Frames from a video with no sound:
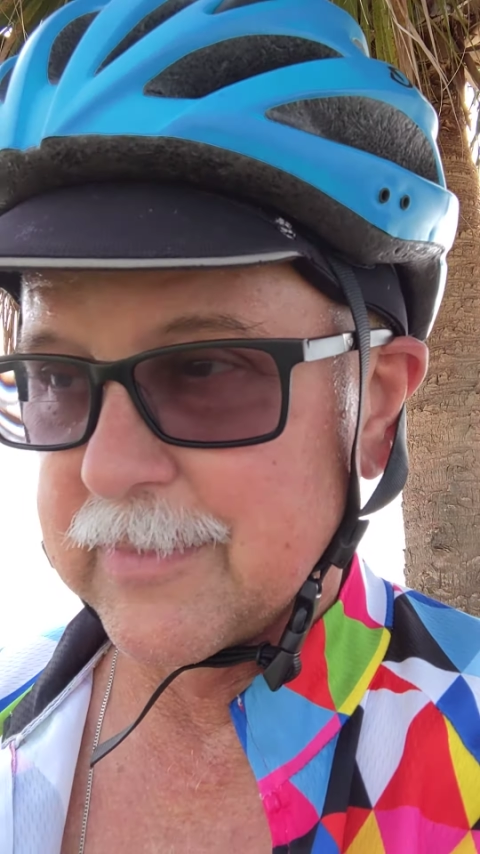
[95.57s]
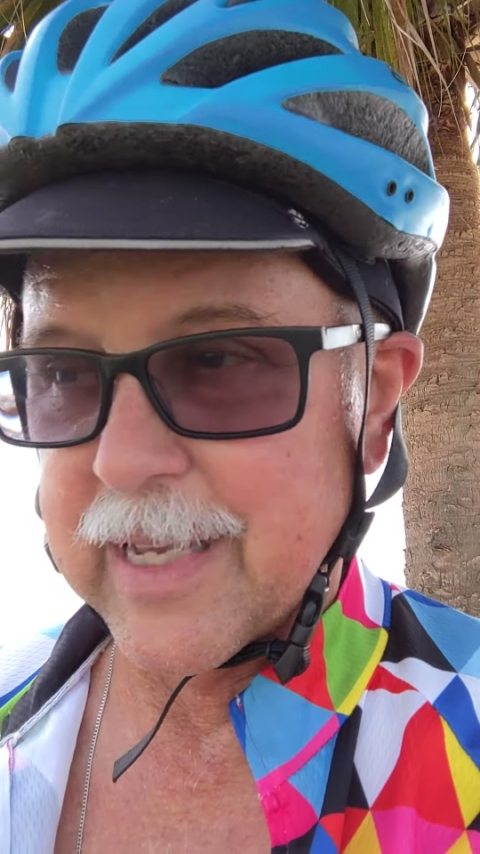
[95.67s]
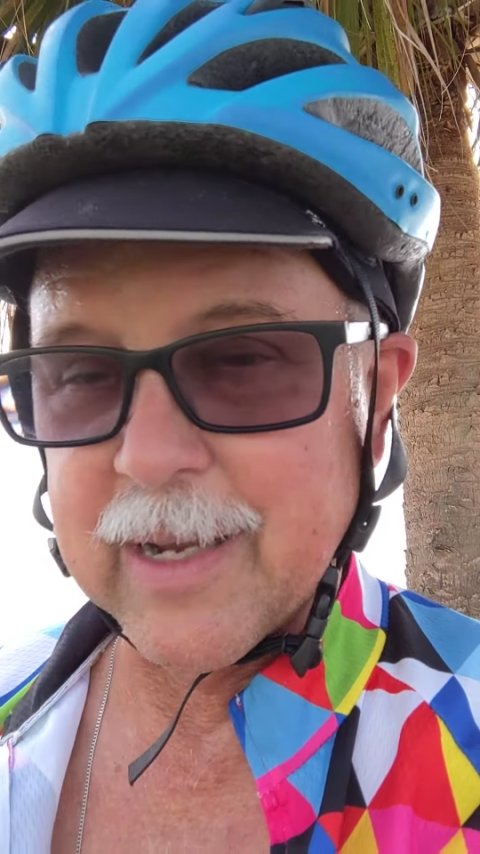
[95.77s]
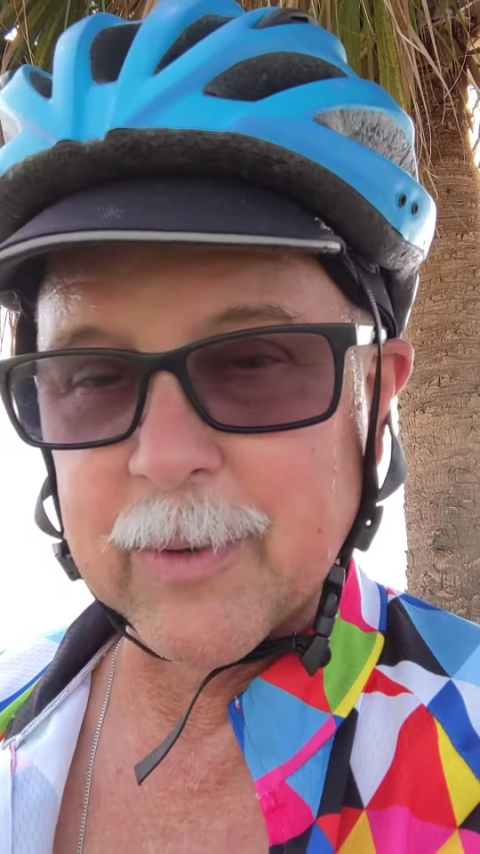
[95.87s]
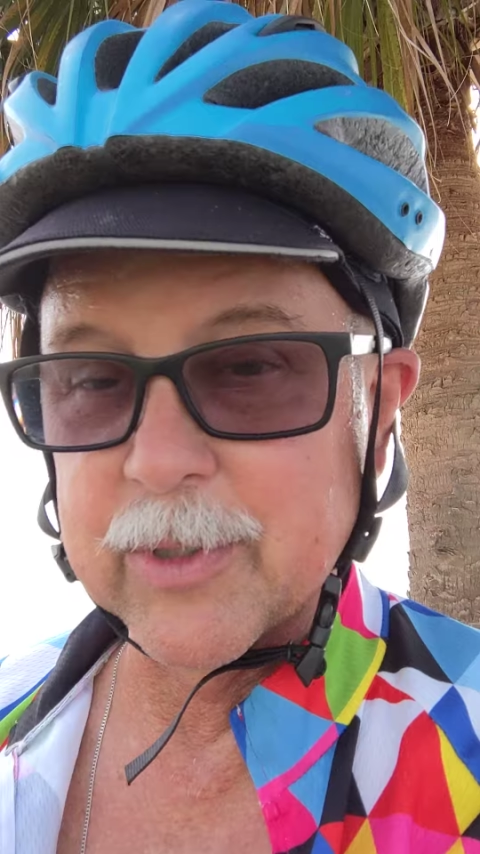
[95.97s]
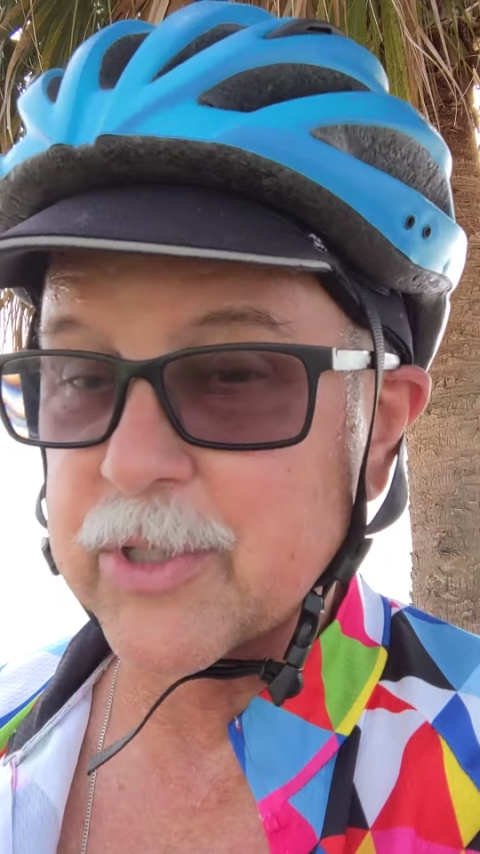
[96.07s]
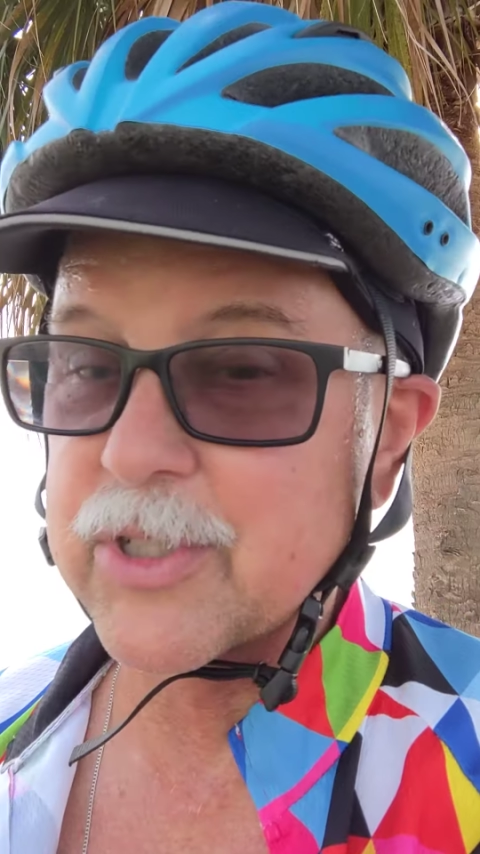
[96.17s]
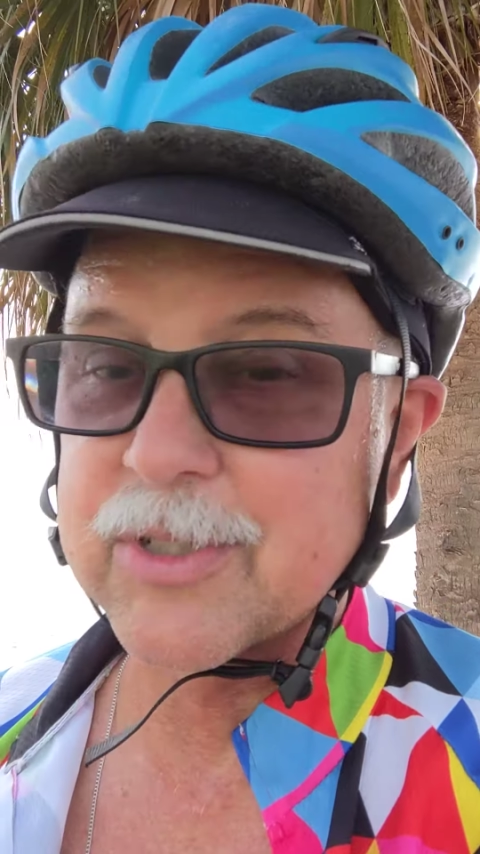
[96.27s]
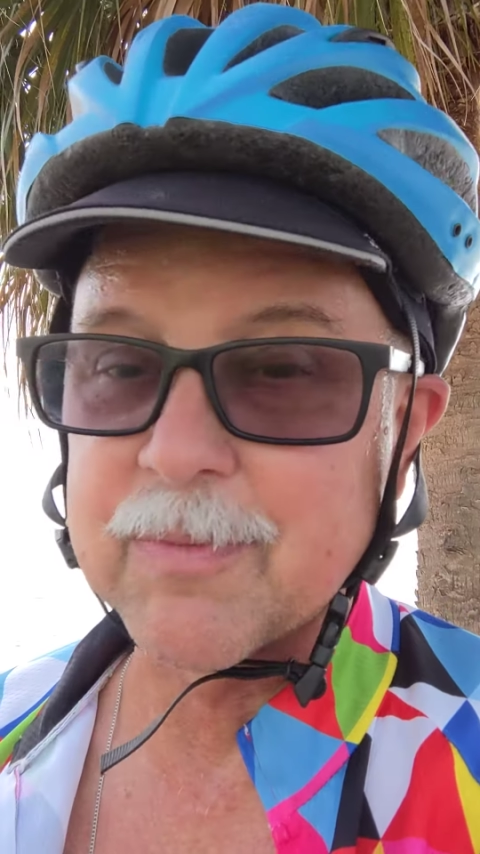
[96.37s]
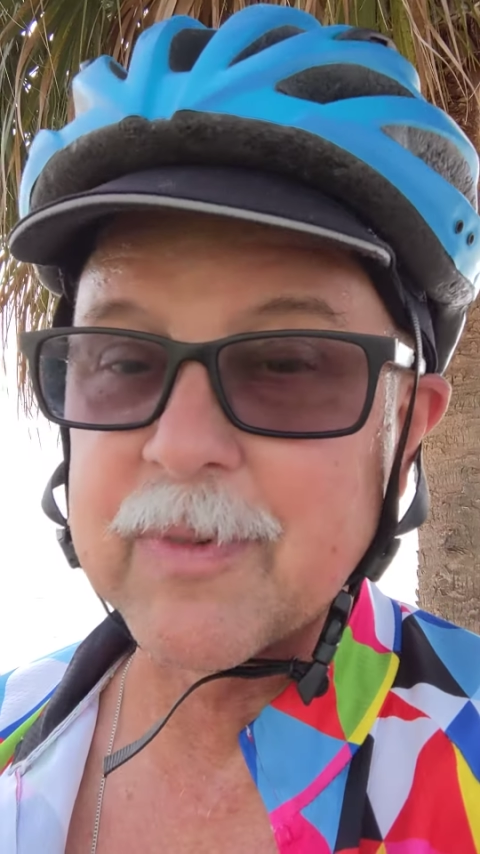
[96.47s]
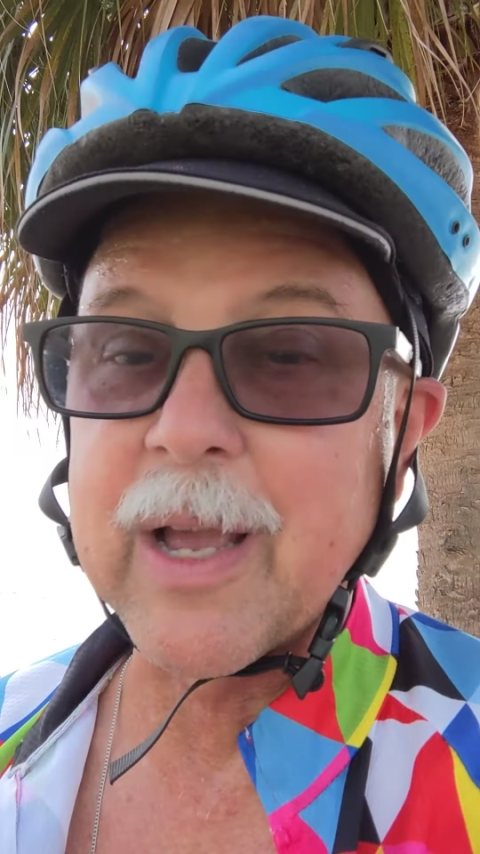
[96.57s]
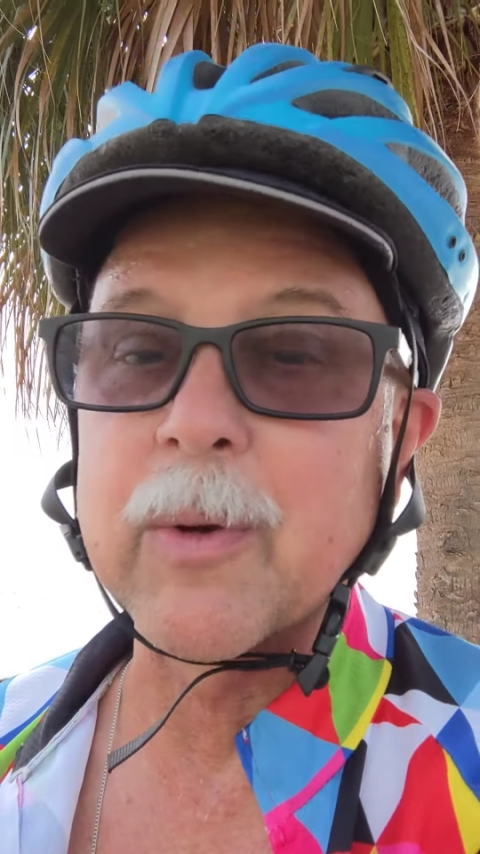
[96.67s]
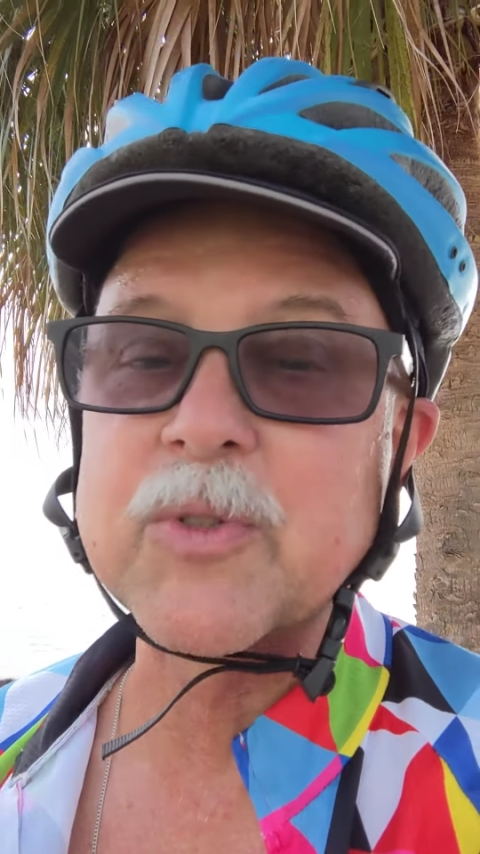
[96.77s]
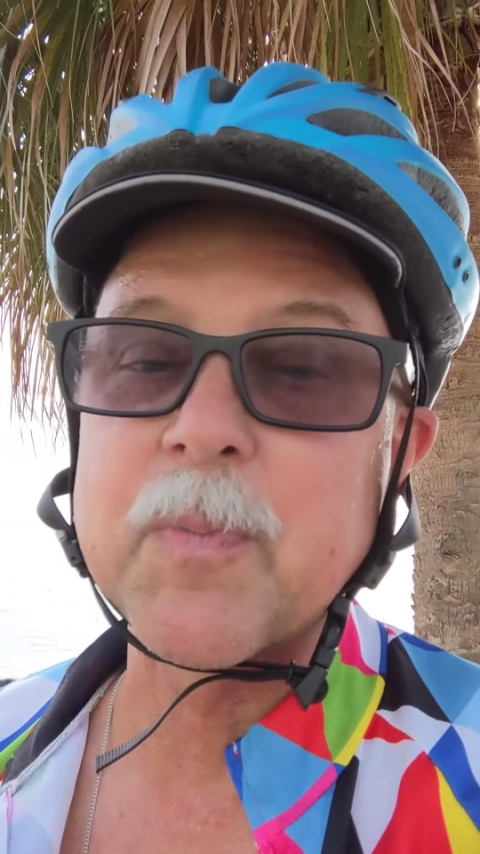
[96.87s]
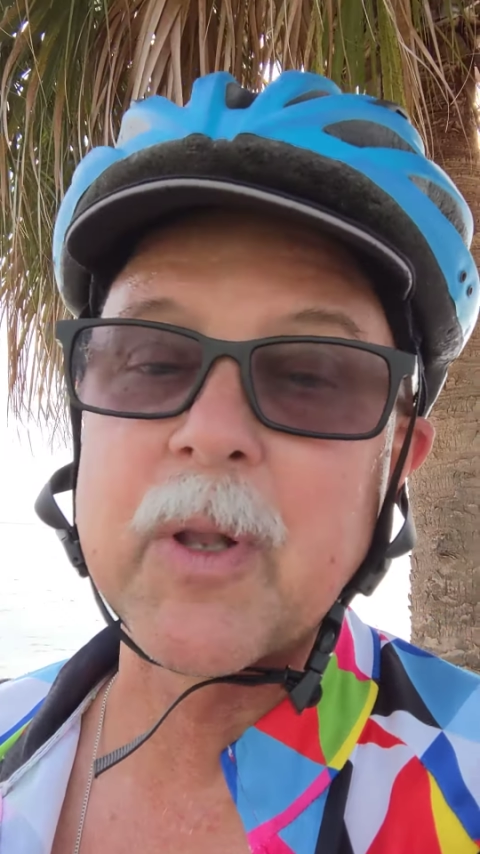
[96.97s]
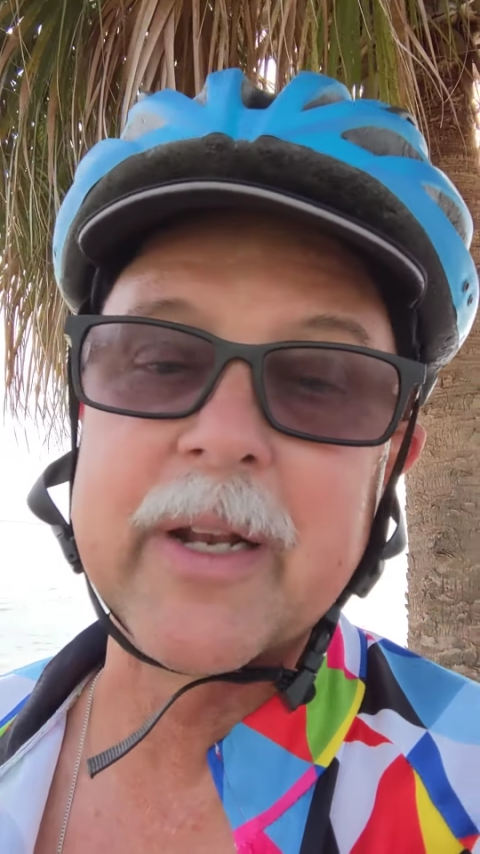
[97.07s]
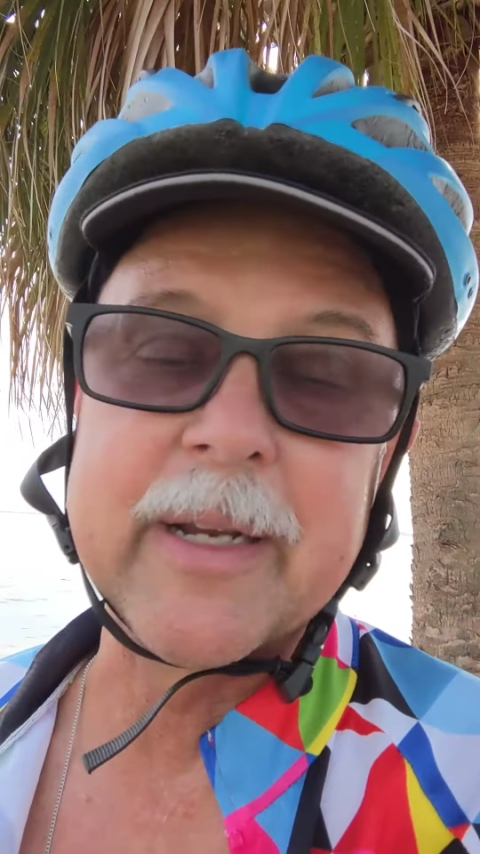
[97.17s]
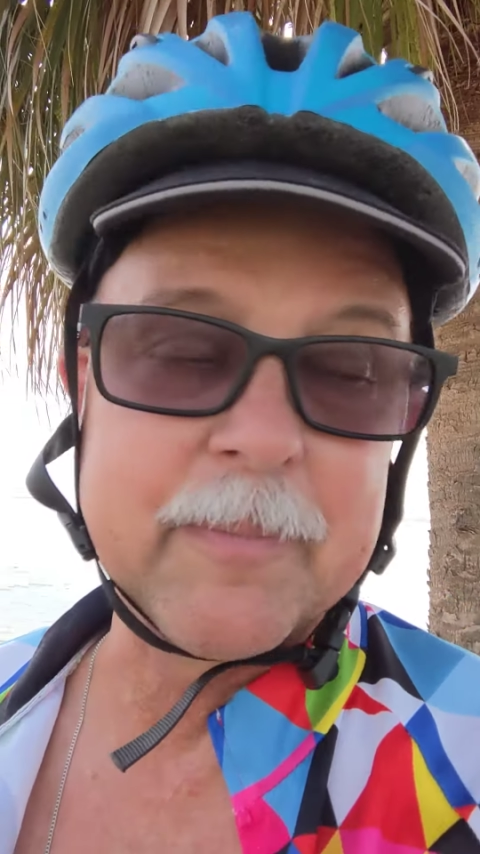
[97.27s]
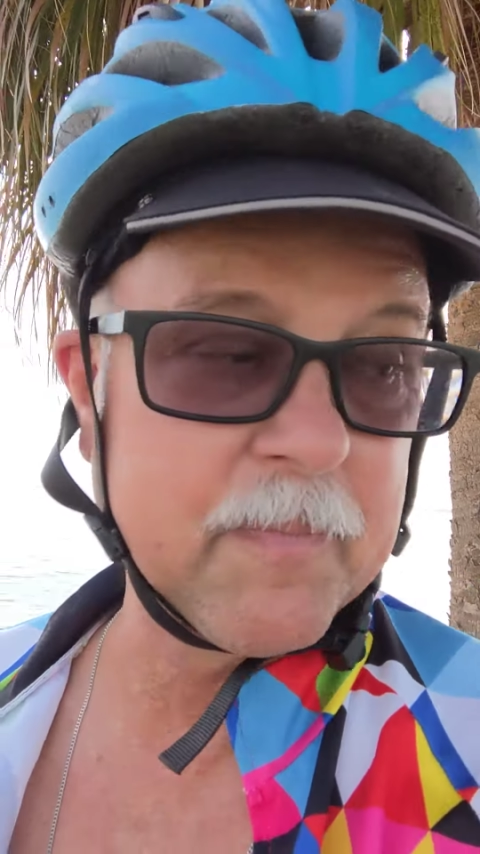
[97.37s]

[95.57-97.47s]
that was that was plenty.